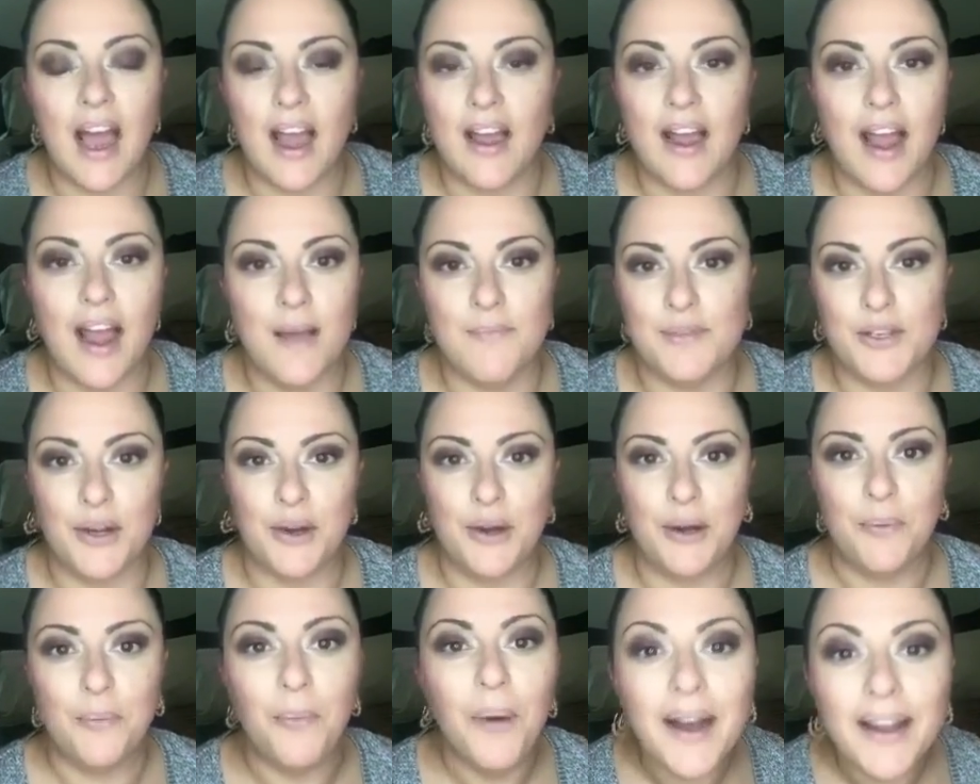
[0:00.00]
I'm
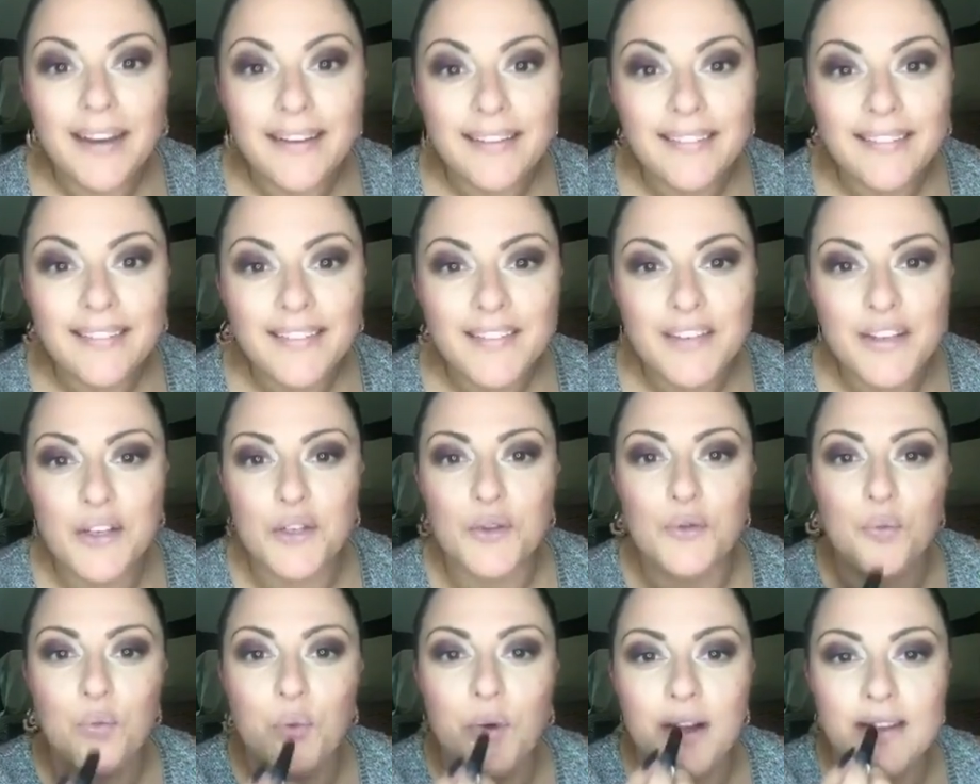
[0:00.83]
sorry, what? Just
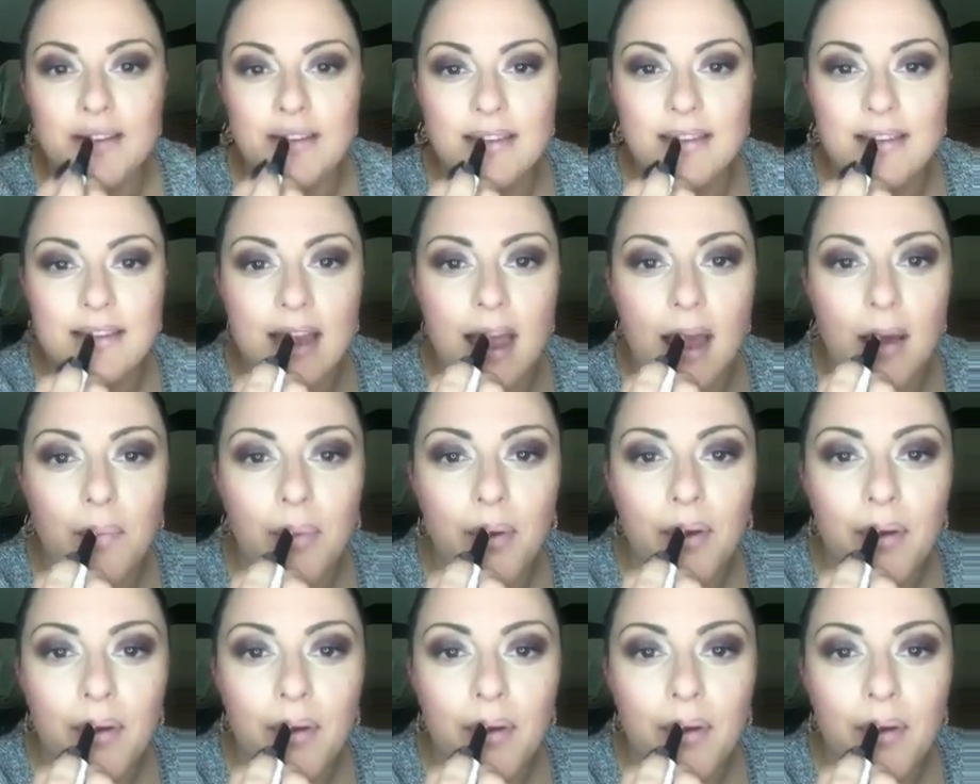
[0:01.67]
one step.